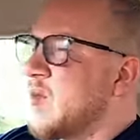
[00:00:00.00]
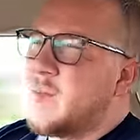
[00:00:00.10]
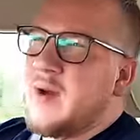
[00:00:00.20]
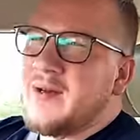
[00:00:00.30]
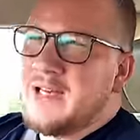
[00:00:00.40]

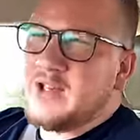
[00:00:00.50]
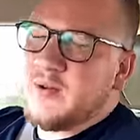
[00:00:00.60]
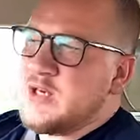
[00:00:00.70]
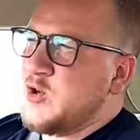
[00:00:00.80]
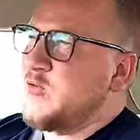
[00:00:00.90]
well, at least
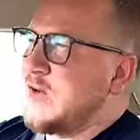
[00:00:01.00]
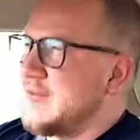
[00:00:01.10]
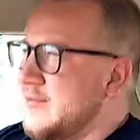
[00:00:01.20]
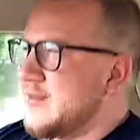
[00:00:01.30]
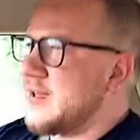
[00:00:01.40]

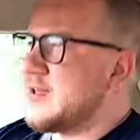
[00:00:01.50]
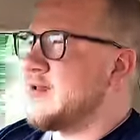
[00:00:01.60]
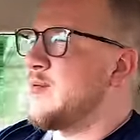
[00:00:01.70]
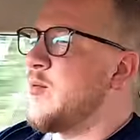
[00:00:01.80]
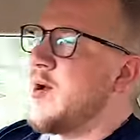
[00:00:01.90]
3,250 for this.
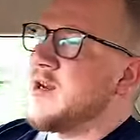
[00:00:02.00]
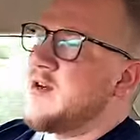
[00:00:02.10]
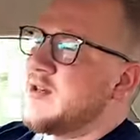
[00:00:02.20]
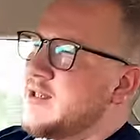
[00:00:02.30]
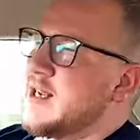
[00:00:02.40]
Someone might
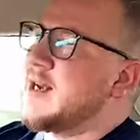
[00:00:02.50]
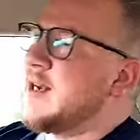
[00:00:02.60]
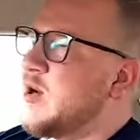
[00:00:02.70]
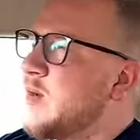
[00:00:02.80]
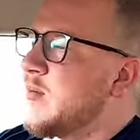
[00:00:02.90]
knock us down a
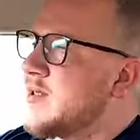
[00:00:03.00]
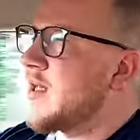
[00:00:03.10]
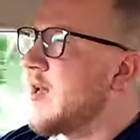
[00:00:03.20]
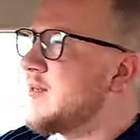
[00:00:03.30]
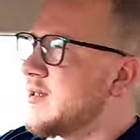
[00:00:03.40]
little bit when they
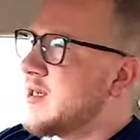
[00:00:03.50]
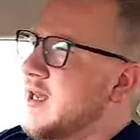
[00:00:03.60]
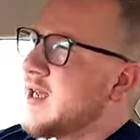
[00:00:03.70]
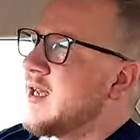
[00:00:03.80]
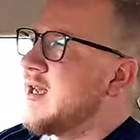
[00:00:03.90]
come to see
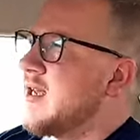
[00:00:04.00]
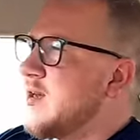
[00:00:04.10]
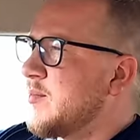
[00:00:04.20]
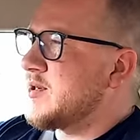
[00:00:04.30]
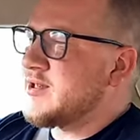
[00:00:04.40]
it.
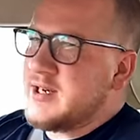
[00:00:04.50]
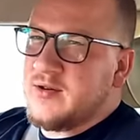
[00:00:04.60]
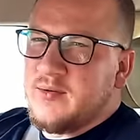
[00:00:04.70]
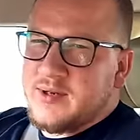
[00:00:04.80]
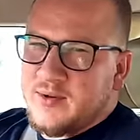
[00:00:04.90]
But
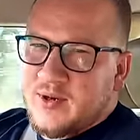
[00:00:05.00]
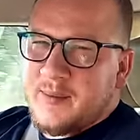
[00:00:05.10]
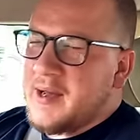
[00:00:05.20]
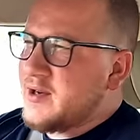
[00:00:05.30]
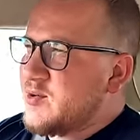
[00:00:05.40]
still, we're talking
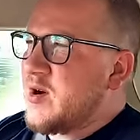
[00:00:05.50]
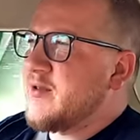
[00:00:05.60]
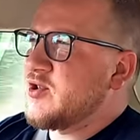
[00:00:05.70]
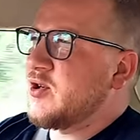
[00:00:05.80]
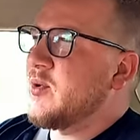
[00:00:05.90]
about a
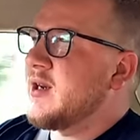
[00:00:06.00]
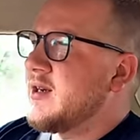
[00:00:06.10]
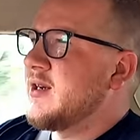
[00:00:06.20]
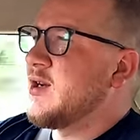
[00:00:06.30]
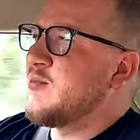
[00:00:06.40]
1,200
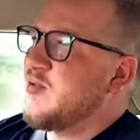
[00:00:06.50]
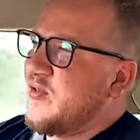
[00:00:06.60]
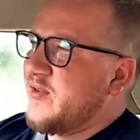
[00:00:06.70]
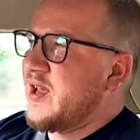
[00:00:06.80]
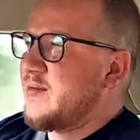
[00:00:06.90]
quid
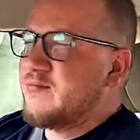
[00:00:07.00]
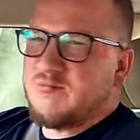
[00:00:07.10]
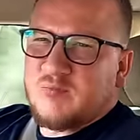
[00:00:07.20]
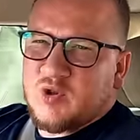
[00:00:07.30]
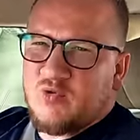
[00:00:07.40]
profit
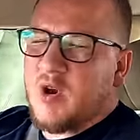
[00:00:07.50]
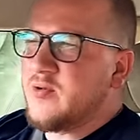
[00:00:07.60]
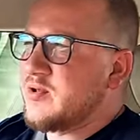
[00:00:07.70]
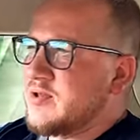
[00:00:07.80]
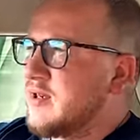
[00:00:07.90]

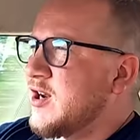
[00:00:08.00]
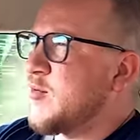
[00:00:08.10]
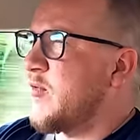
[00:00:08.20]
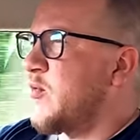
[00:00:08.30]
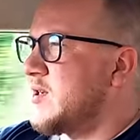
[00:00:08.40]
gross, you know,
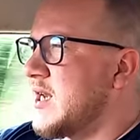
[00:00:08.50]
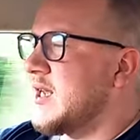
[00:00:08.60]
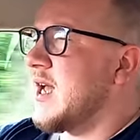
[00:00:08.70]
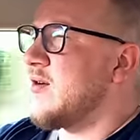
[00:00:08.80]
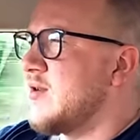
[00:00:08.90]
before we
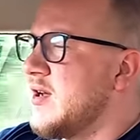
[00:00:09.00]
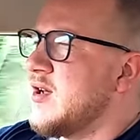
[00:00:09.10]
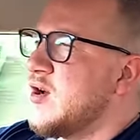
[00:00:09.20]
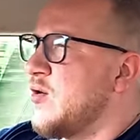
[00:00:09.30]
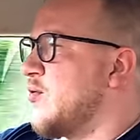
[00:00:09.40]
take out
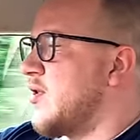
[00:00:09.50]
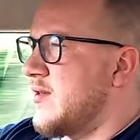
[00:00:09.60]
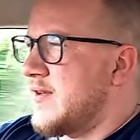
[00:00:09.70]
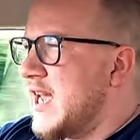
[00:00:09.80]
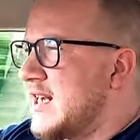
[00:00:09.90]
all of
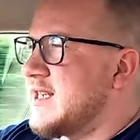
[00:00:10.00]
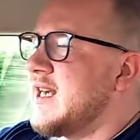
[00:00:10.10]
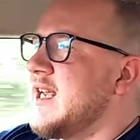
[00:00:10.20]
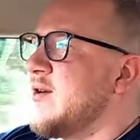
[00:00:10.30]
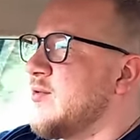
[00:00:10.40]
the VAT
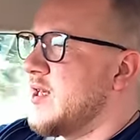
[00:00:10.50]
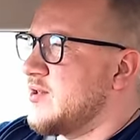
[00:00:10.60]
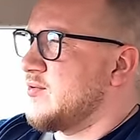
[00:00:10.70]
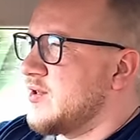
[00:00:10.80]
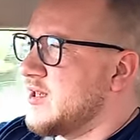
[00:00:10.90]
and all that
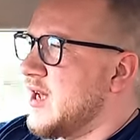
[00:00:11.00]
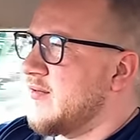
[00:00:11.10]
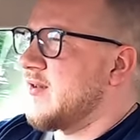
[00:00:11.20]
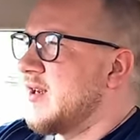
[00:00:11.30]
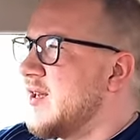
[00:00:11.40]
sort of
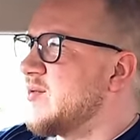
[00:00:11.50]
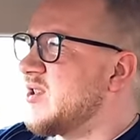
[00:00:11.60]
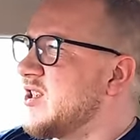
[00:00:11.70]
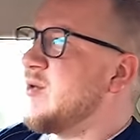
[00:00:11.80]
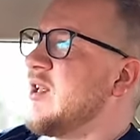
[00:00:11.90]
stuff.
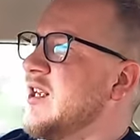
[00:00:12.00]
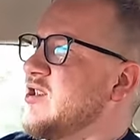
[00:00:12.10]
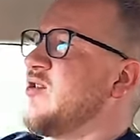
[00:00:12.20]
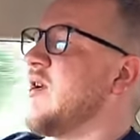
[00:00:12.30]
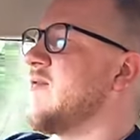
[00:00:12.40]
I still think
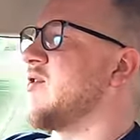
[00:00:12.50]
it's a great